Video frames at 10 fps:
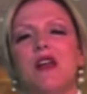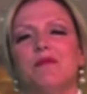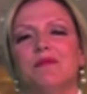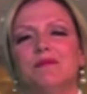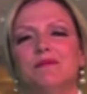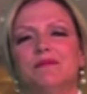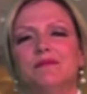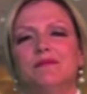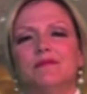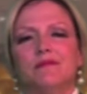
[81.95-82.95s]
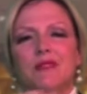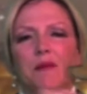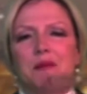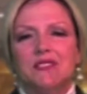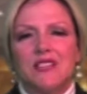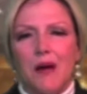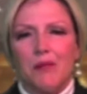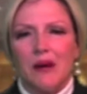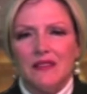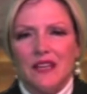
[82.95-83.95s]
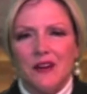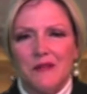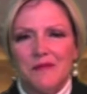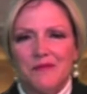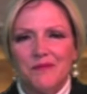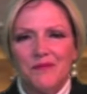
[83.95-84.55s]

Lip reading: them, stop right there.